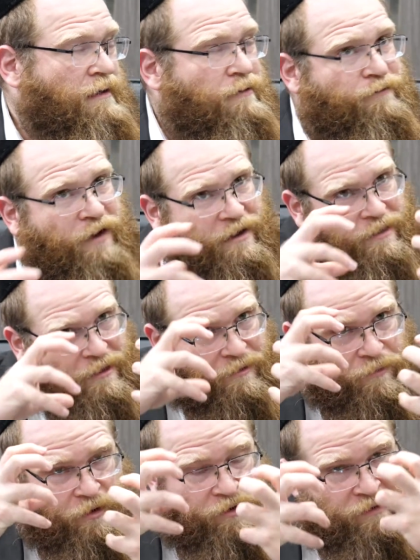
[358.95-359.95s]
The fact that the
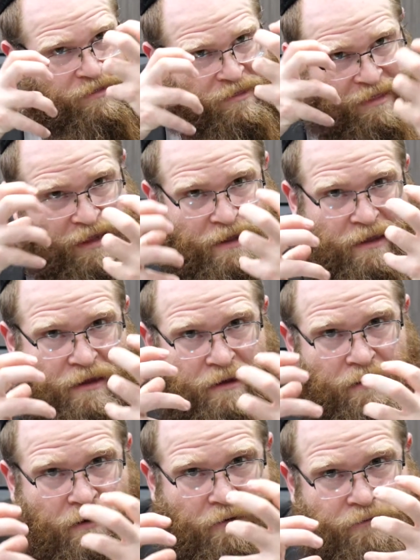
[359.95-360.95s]
Gemara is
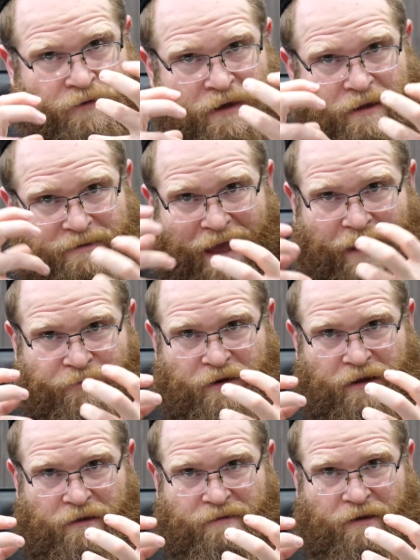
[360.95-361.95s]
thinking of
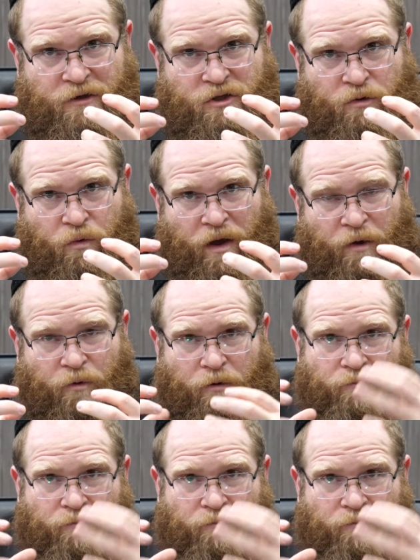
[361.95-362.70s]
davening in such a way where